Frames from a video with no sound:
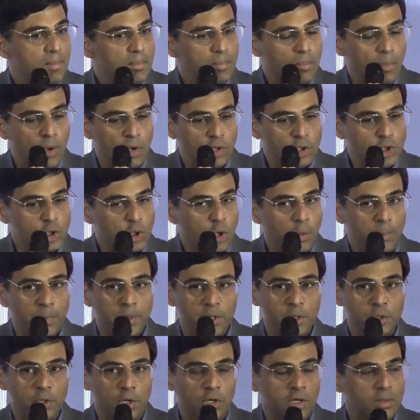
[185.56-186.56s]
most
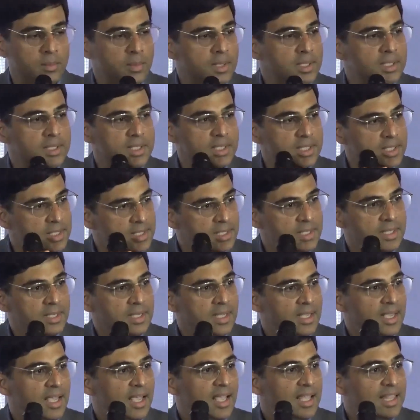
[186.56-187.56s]
open tournaments.
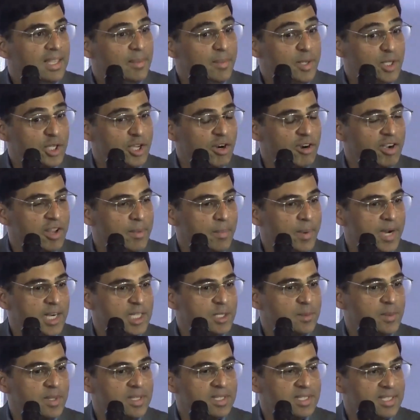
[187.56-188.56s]
Majority of
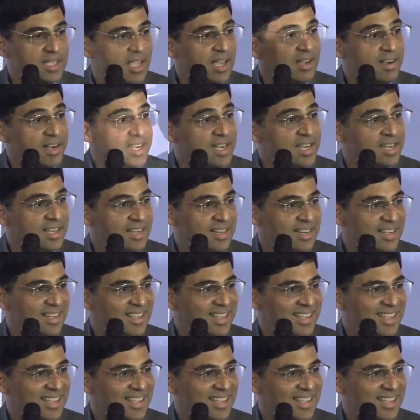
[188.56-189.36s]
participants are Indian.